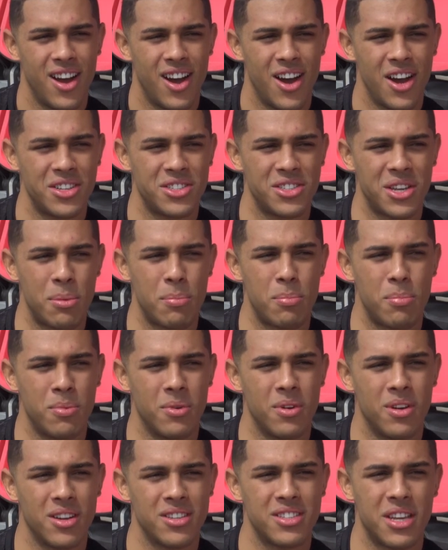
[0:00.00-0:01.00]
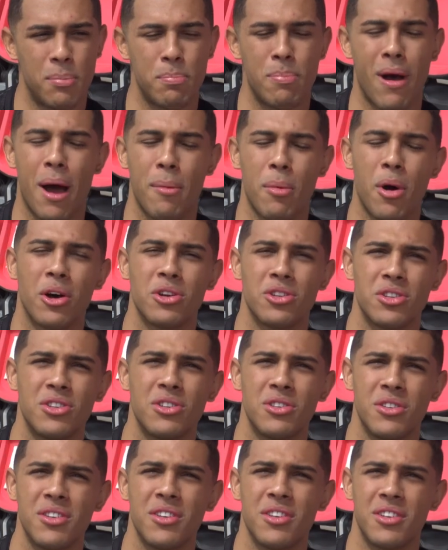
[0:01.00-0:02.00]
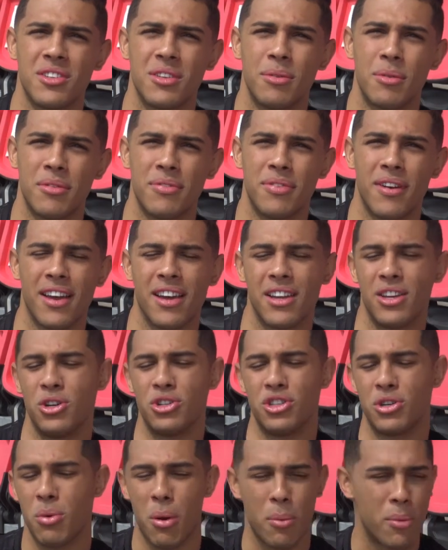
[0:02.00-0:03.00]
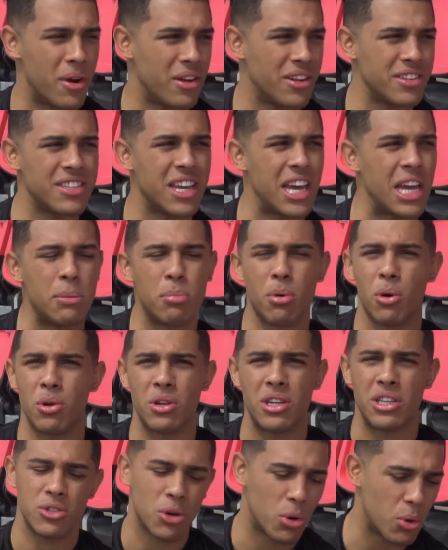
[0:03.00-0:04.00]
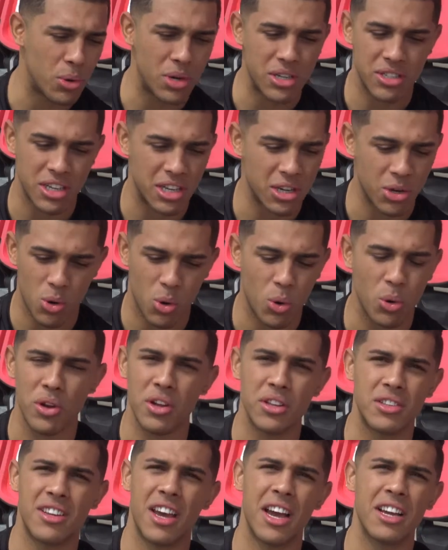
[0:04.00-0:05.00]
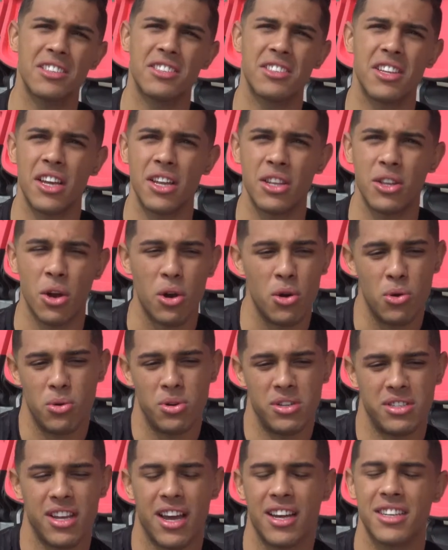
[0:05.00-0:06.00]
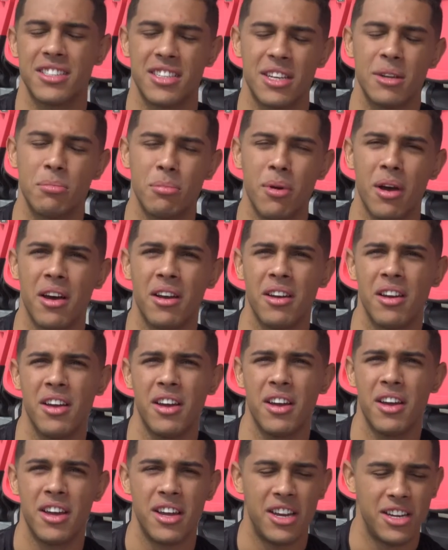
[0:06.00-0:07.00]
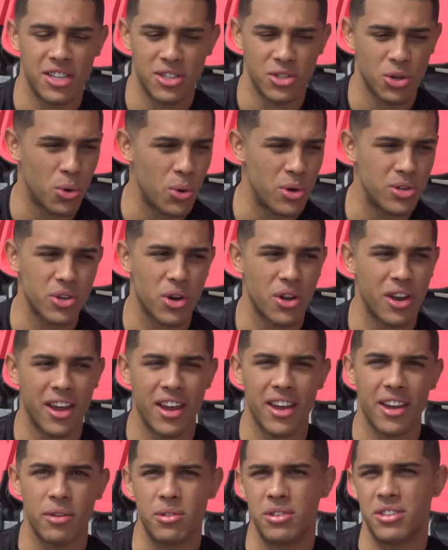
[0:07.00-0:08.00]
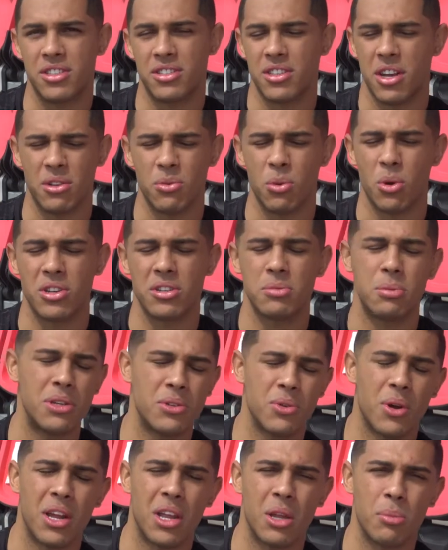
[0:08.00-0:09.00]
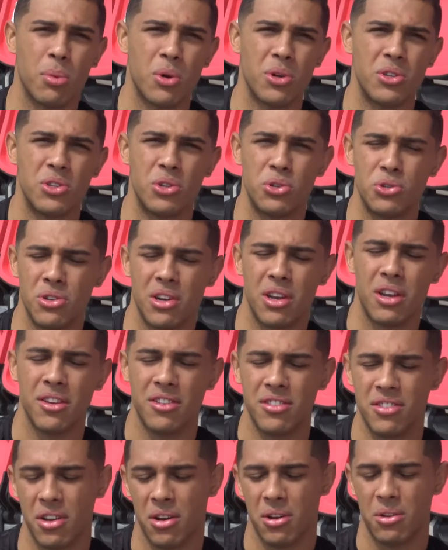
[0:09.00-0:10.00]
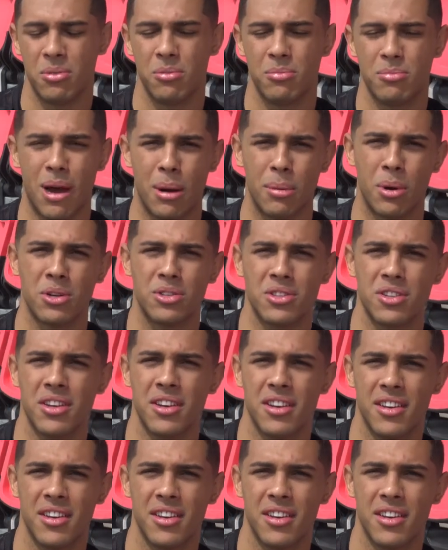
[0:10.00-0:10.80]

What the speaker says: I say Babos, to be fair. Usually when we're at the table, he's always in the corner texting. Don't know who he's texting, but he's just always on it and just doesn't want to speak to any of the boys usually, so Babos.